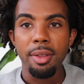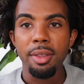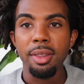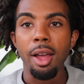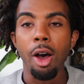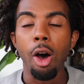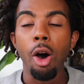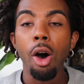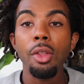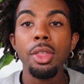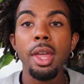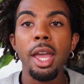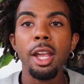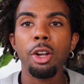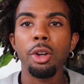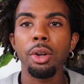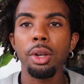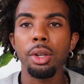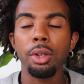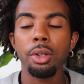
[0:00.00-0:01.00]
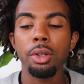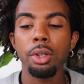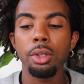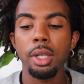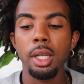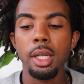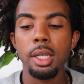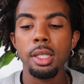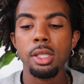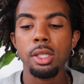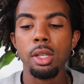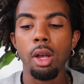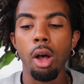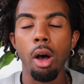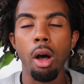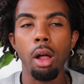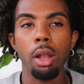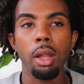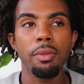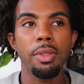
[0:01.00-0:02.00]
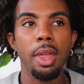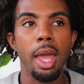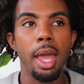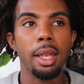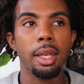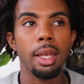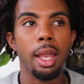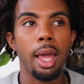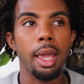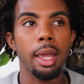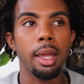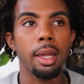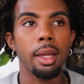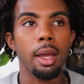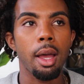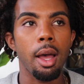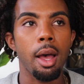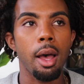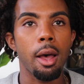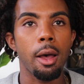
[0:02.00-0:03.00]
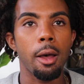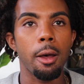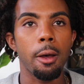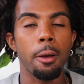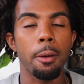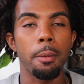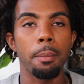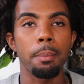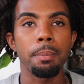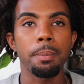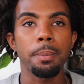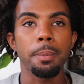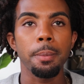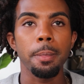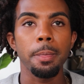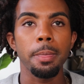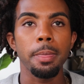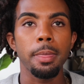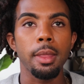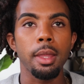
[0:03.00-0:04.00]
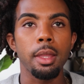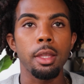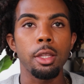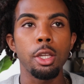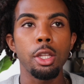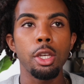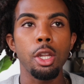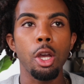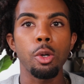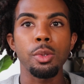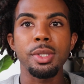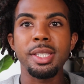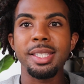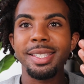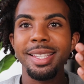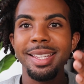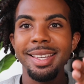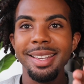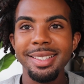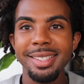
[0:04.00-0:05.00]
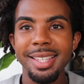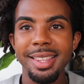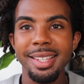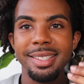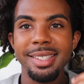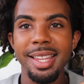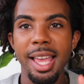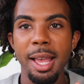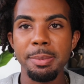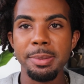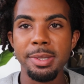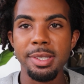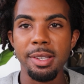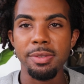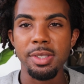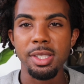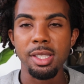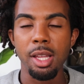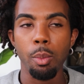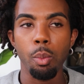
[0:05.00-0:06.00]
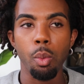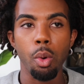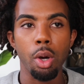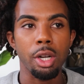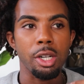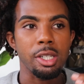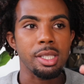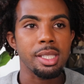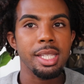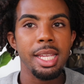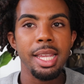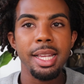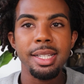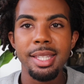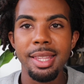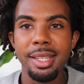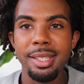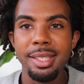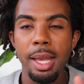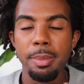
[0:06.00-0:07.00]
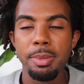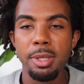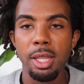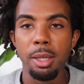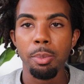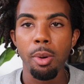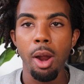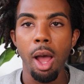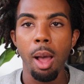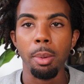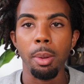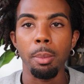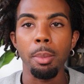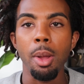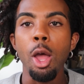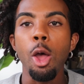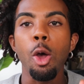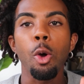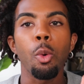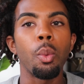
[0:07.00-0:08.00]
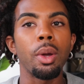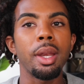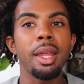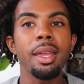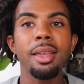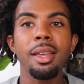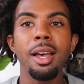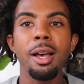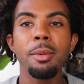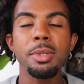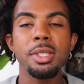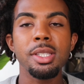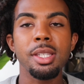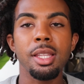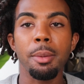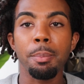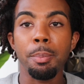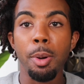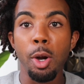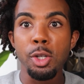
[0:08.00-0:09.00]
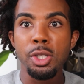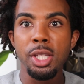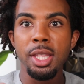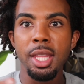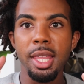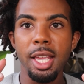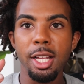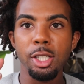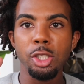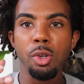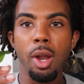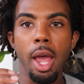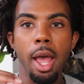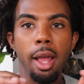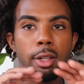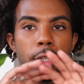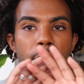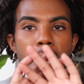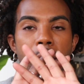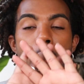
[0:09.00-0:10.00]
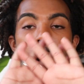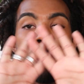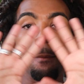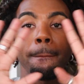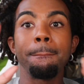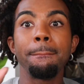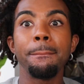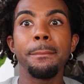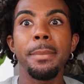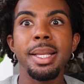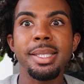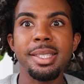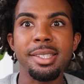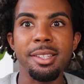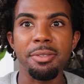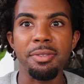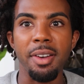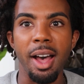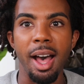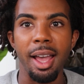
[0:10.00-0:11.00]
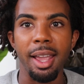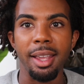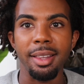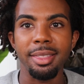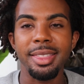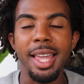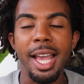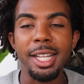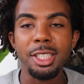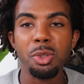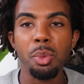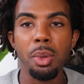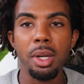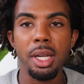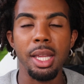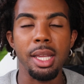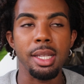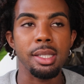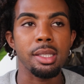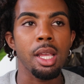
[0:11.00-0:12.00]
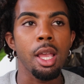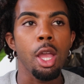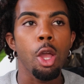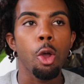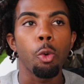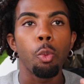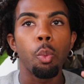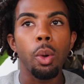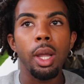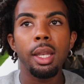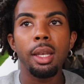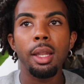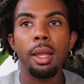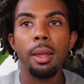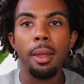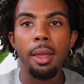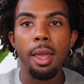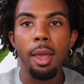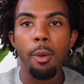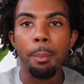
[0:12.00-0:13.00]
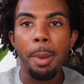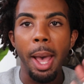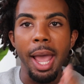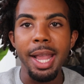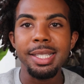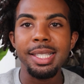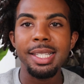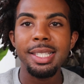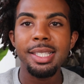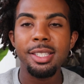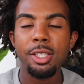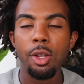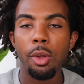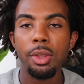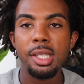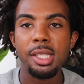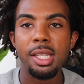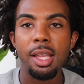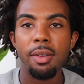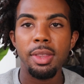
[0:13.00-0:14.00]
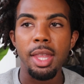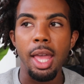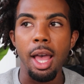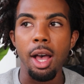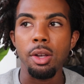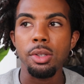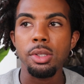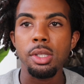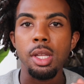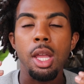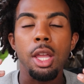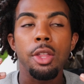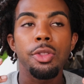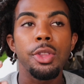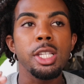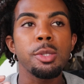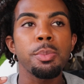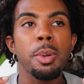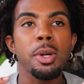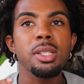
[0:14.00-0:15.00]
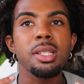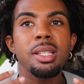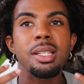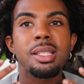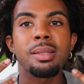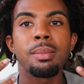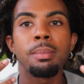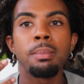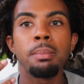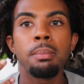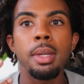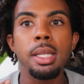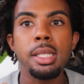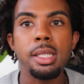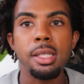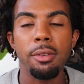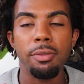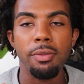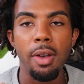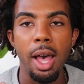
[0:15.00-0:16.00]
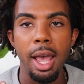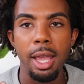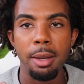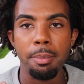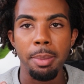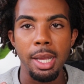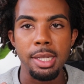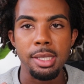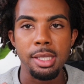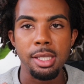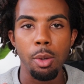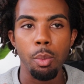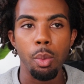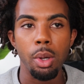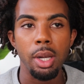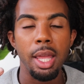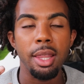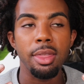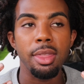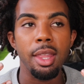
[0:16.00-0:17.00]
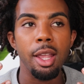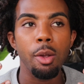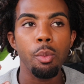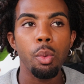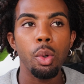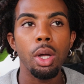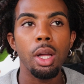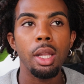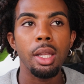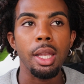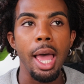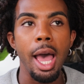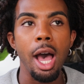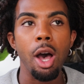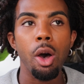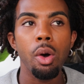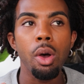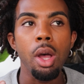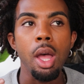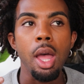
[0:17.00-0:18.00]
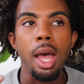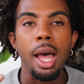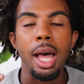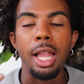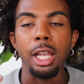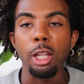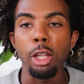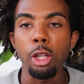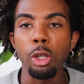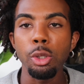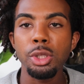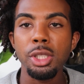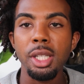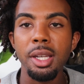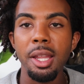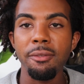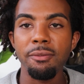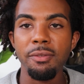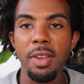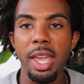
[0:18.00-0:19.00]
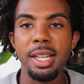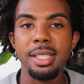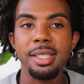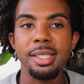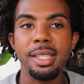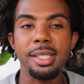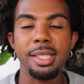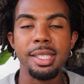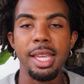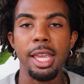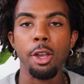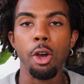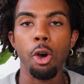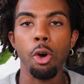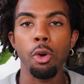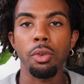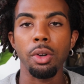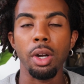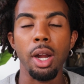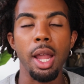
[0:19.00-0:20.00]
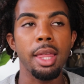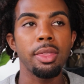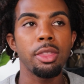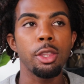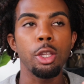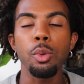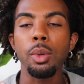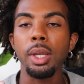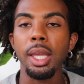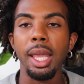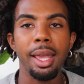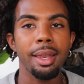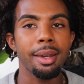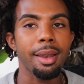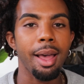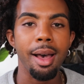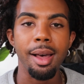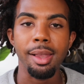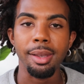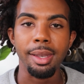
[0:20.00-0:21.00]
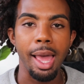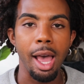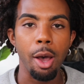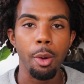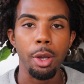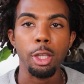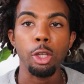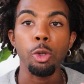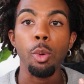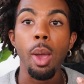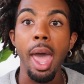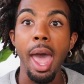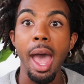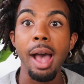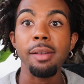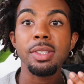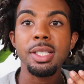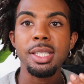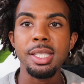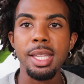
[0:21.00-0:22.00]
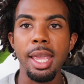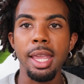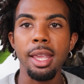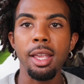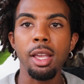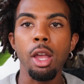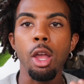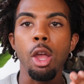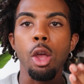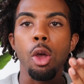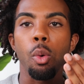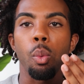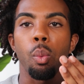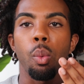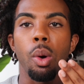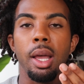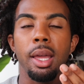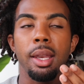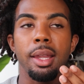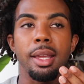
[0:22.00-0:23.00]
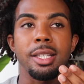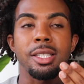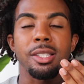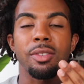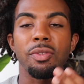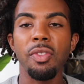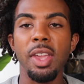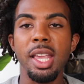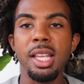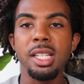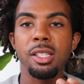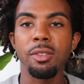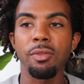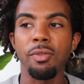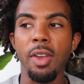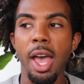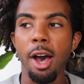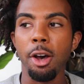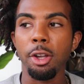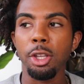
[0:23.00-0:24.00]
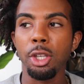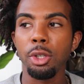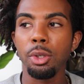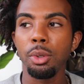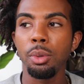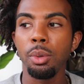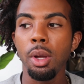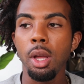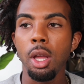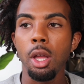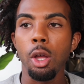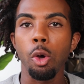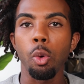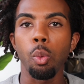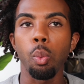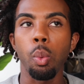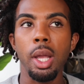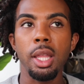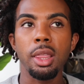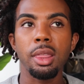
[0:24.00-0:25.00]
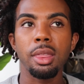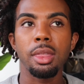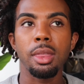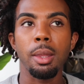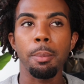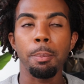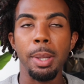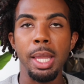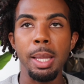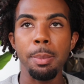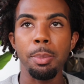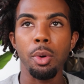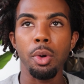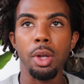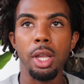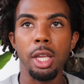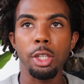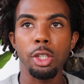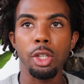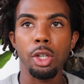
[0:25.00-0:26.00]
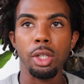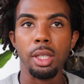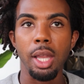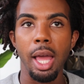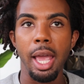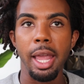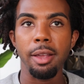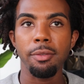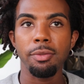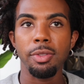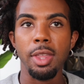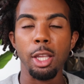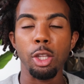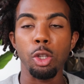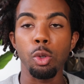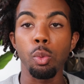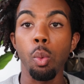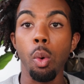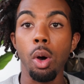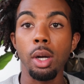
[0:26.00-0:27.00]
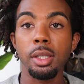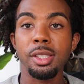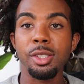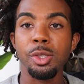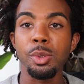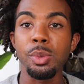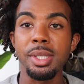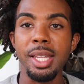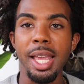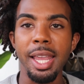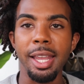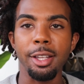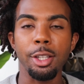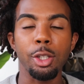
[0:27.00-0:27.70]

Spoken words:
All that criticalness, all of that like, you know, seeing into the depths of someone or seeing into the depths of the problem. When it comes to the person that they attract, they are mystified. That's what it is. When Pisces is on the seventh house, this person is mystified by someone, and they will allow illusion and fantasy to take over, and you cannot allow it. You have to take what is face value with the people in your life that you want to date.